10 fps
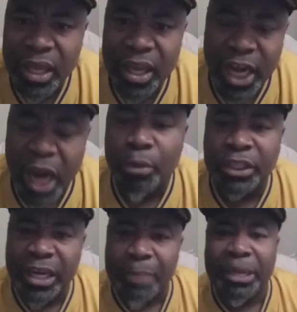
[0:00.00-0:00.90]
In other words,
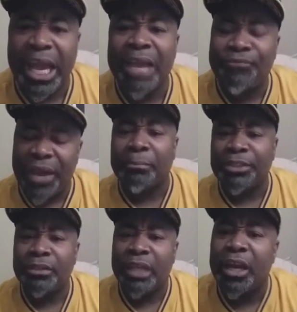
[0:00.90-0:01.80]
they became famous
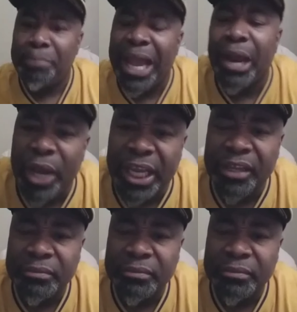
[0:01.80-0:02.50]
in a bad way.